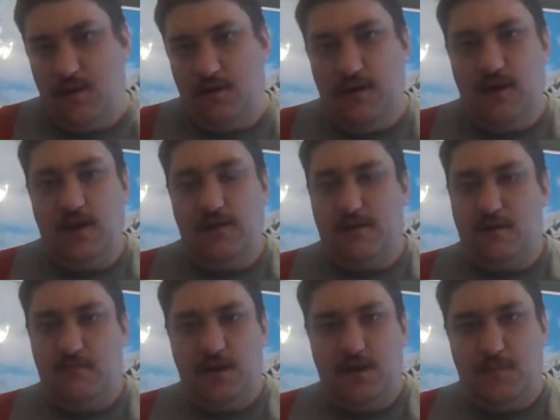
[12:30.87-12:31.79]
thing, and
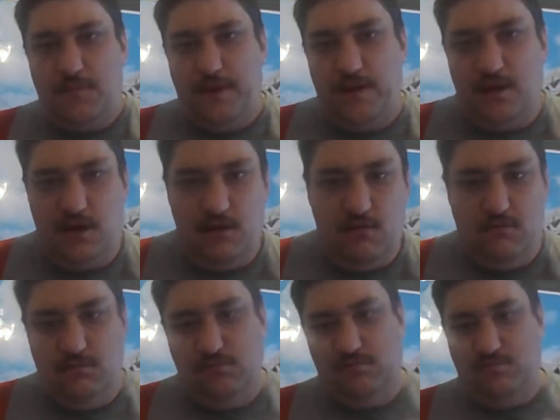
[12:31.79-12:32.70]
some might be like,
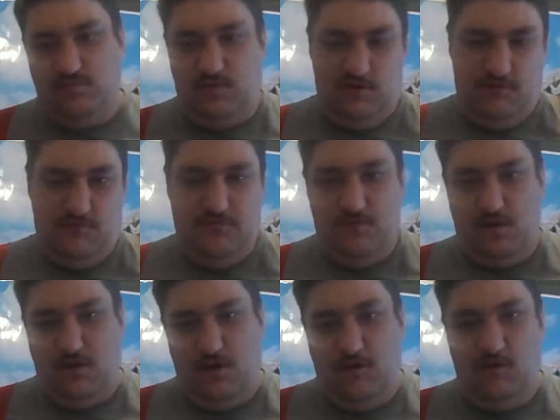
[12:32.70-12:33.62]
oh, what a
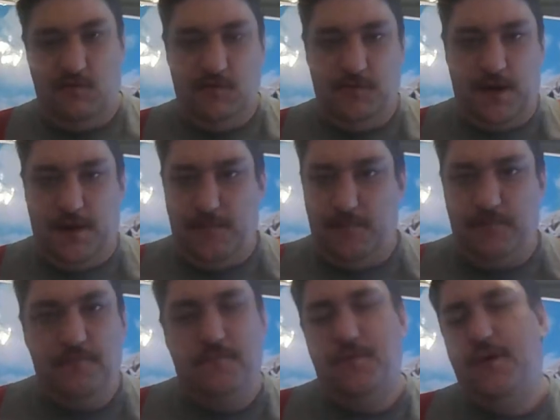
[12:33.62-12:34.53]
horrible man,
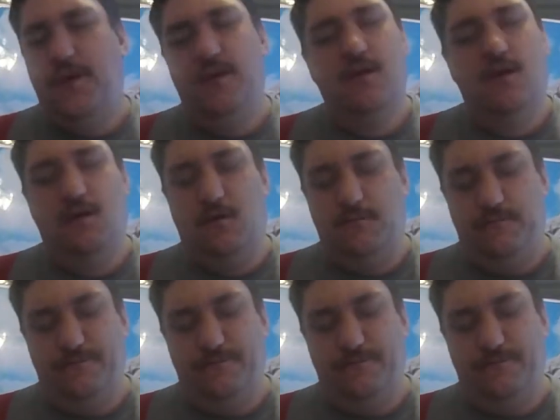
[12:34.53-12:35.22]
but he's not.